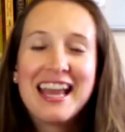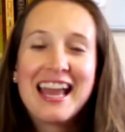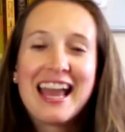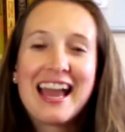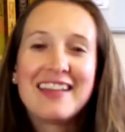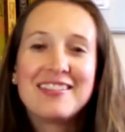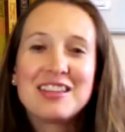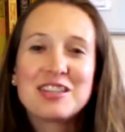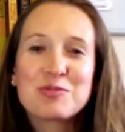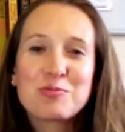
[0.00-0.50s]

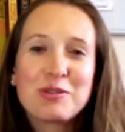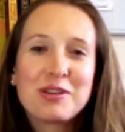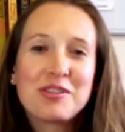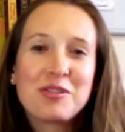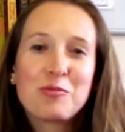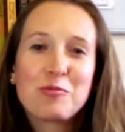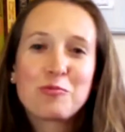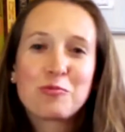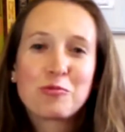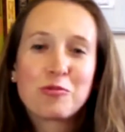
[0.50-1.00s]
And that's one of
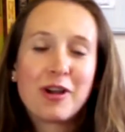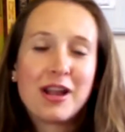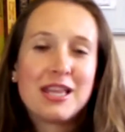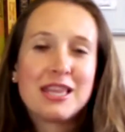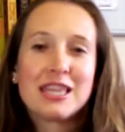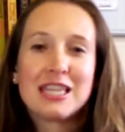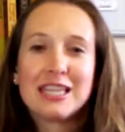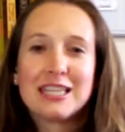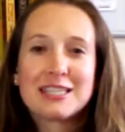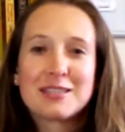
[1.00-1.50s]
the great
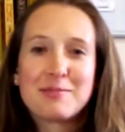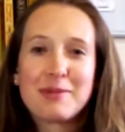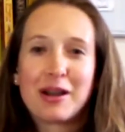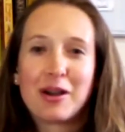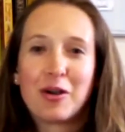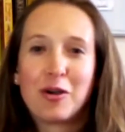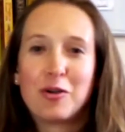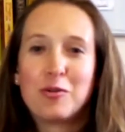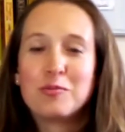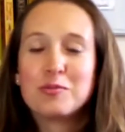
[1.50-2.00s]
things
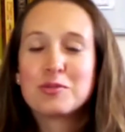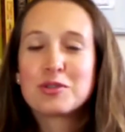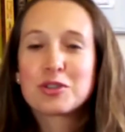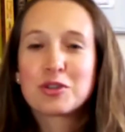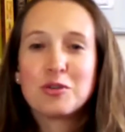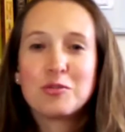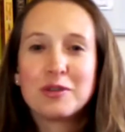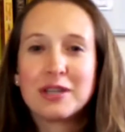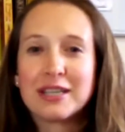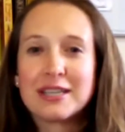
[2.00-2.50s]
about
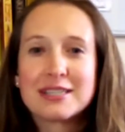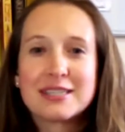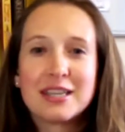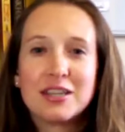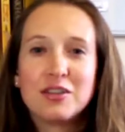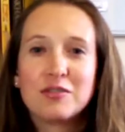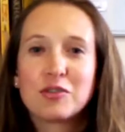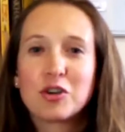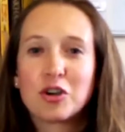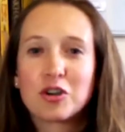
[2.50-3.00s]
homeschooling, is that
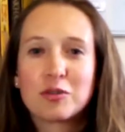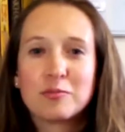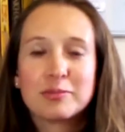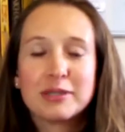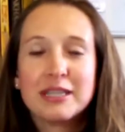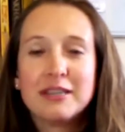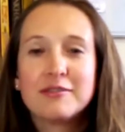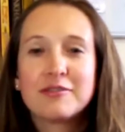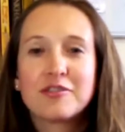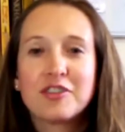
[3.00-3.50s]
you've got
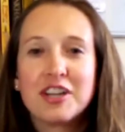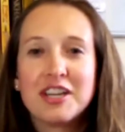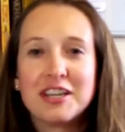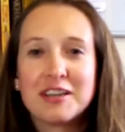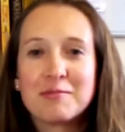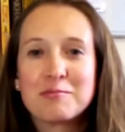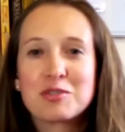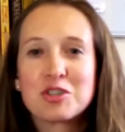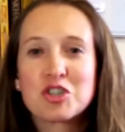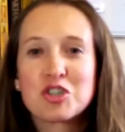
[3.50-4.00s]
complete
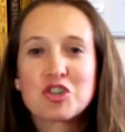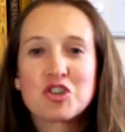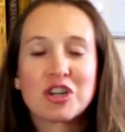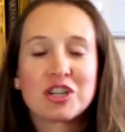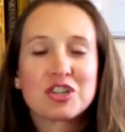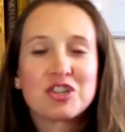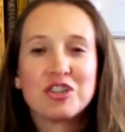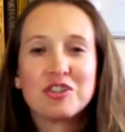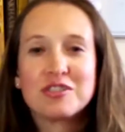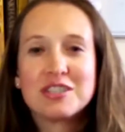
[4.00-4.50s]
freedom to
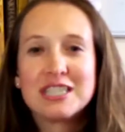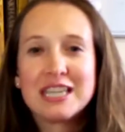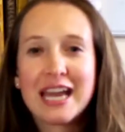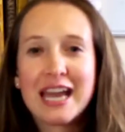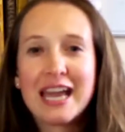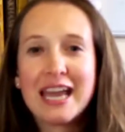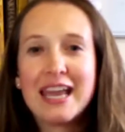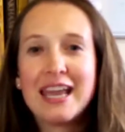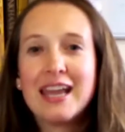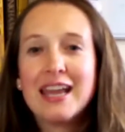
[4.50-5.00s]
structure your
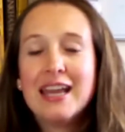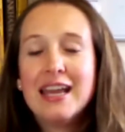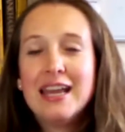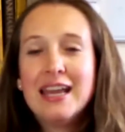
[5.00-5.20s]
day